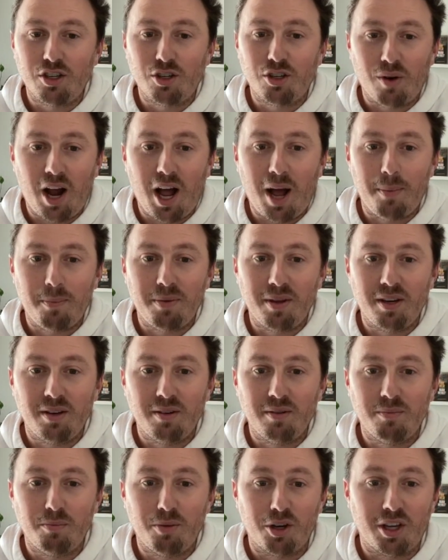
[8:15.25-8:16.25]
drop
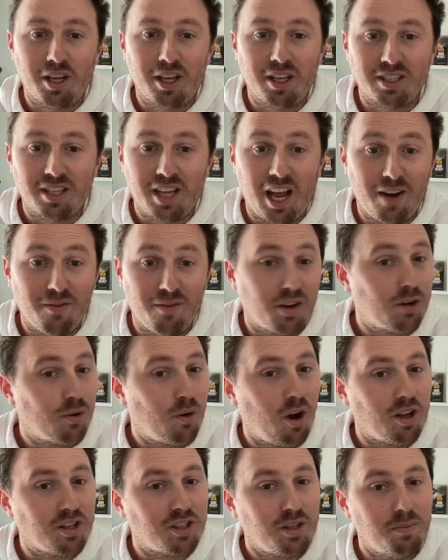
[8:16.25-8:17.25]
in bookings kind of
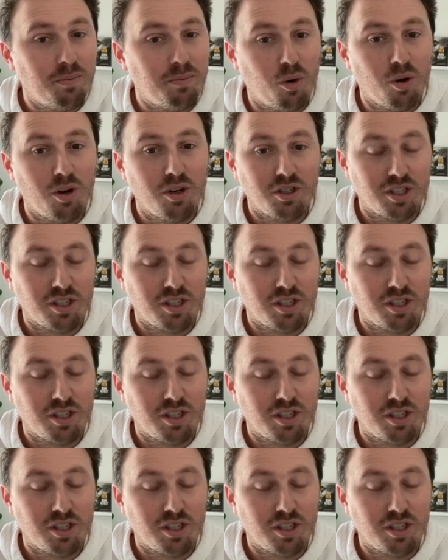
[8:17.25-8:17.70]
across the board,